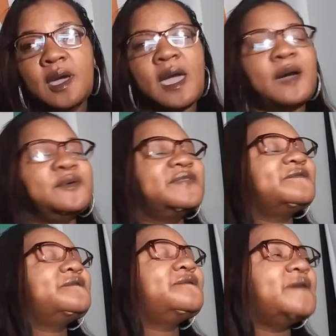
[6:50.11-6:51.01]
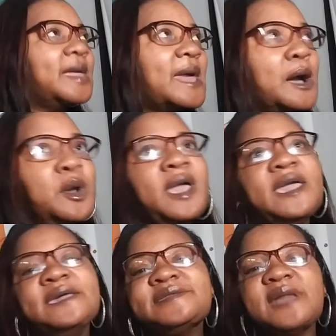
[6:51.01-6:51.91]
I was fell out.
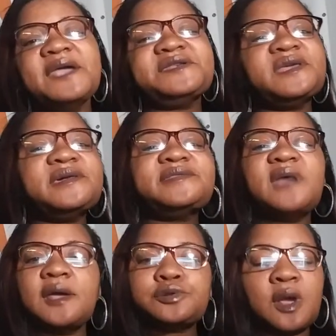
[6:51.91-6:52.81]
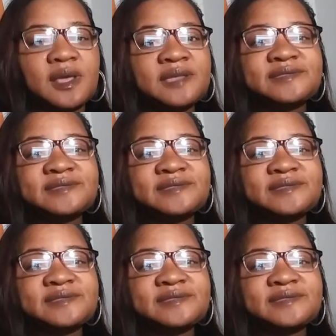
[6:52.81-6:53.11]
It's like she is not trying.